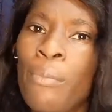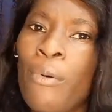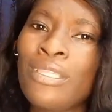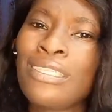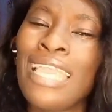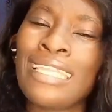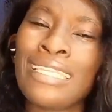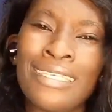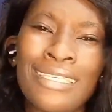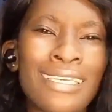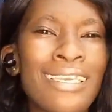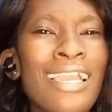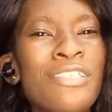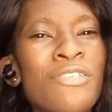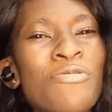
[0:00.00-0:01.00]
But then,
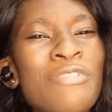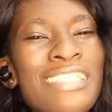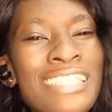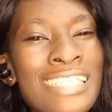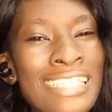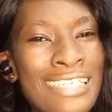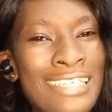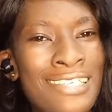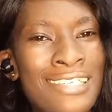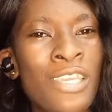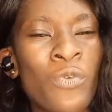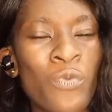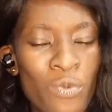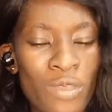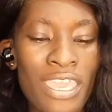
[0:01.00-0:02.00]
yeah, guys, did you see the
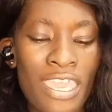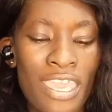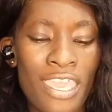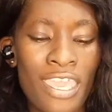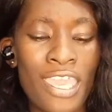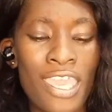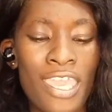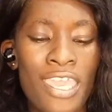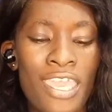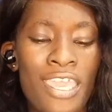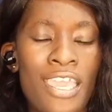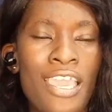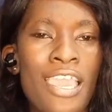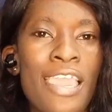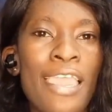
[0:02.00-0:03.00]
scene where
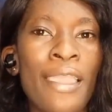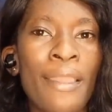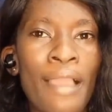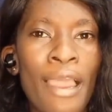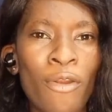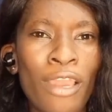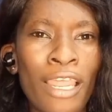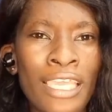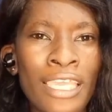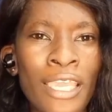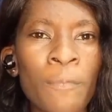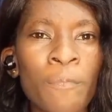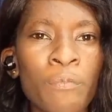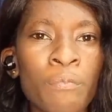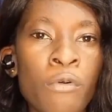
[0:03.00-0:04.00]

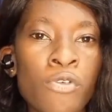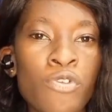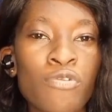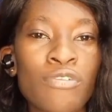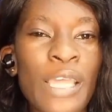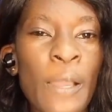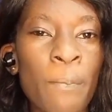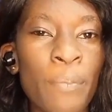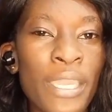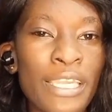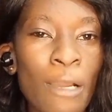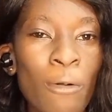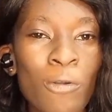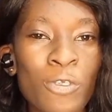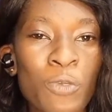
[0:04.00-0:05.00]
Arulake pursued that bear
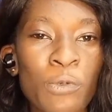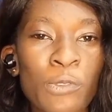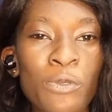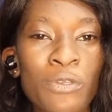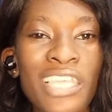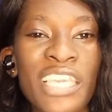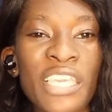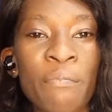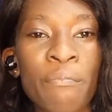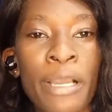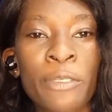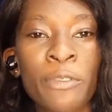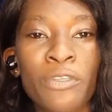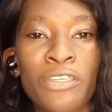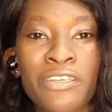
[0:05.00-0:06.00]
that was supposed to take him
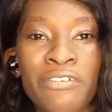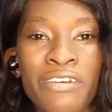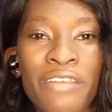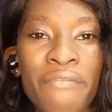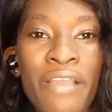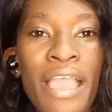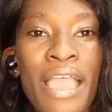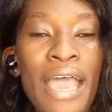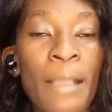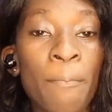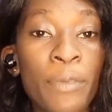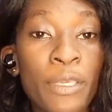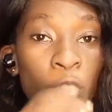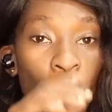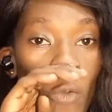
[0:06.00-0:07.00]
back to the grave
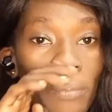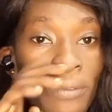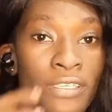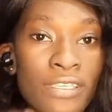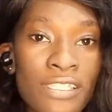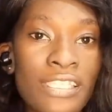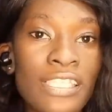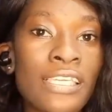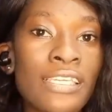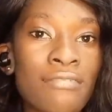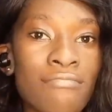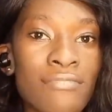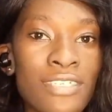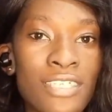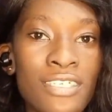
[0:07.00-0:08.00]
and picked up the
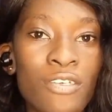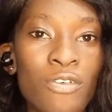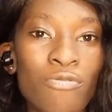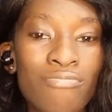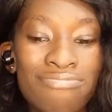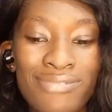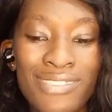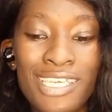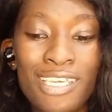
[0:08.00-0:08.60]
thing, the